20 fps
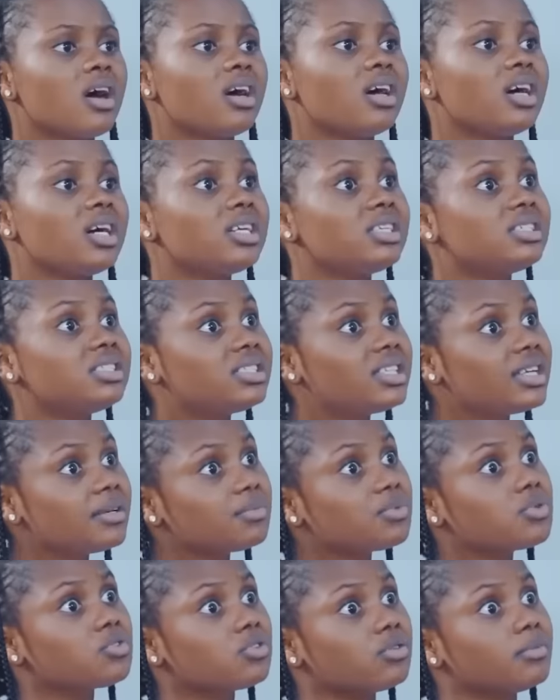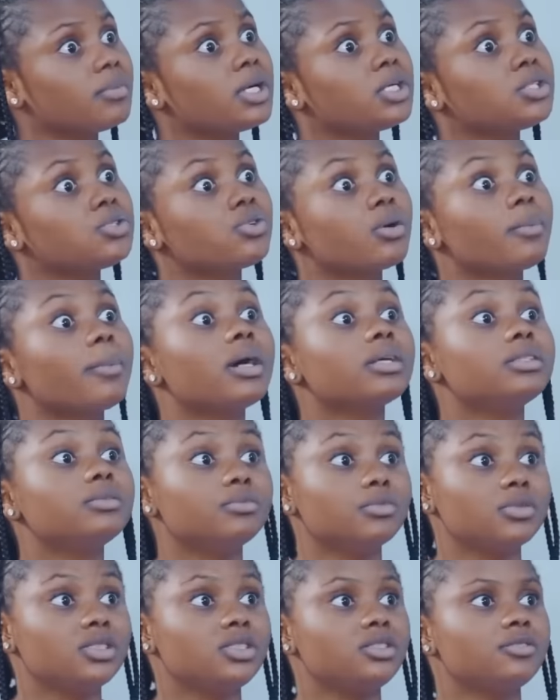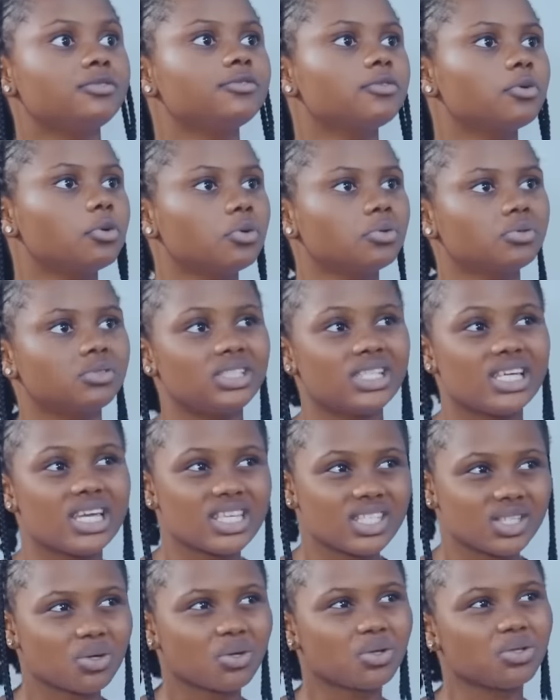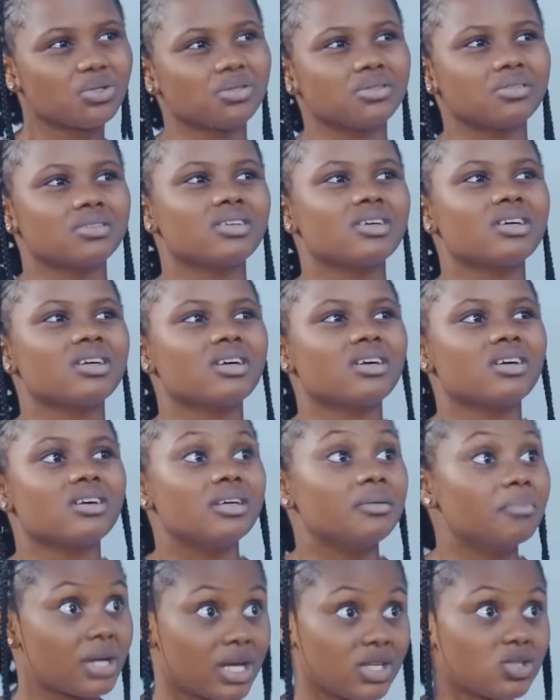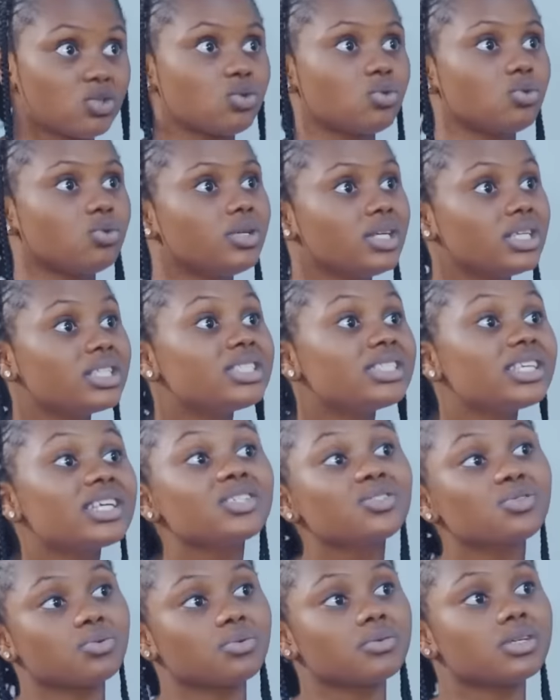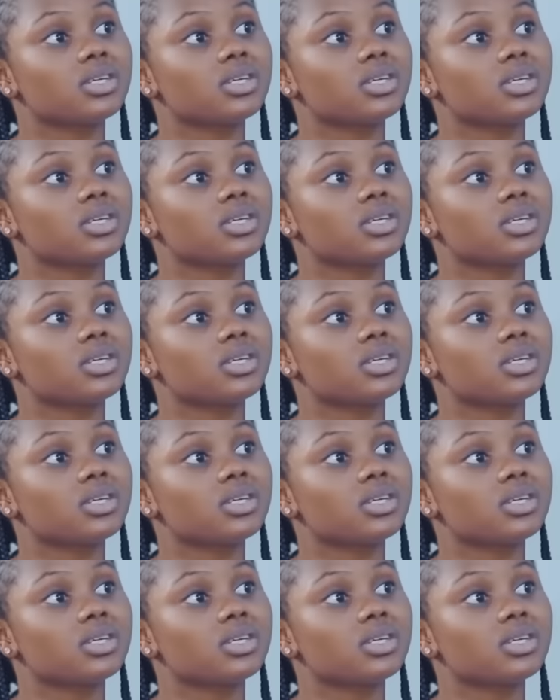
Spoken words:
I came to remind you about the money for the excursion in my school. It's next